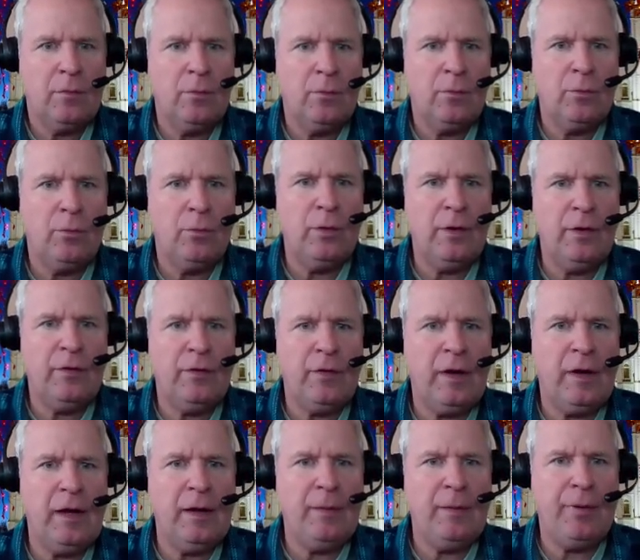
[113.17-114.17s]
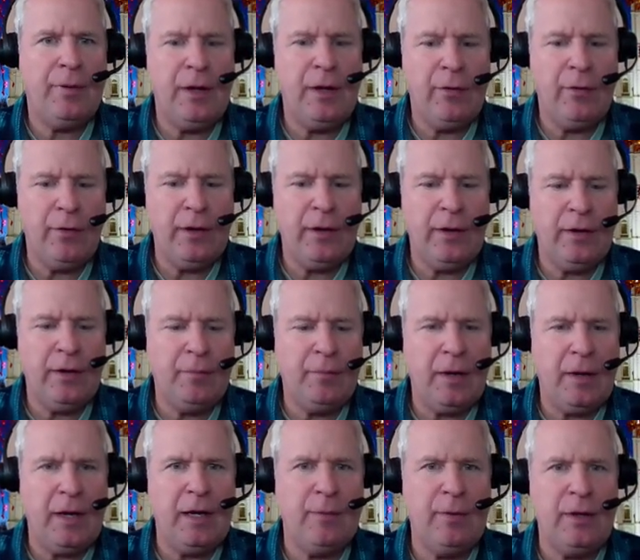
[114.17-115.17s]
with a period
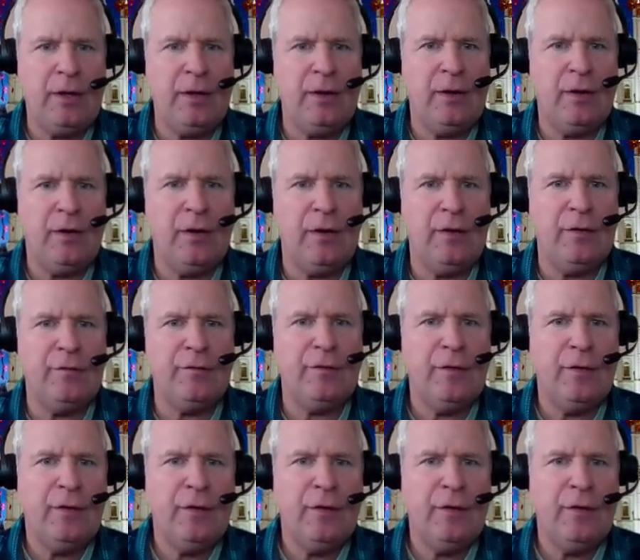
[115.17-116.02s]
maybe of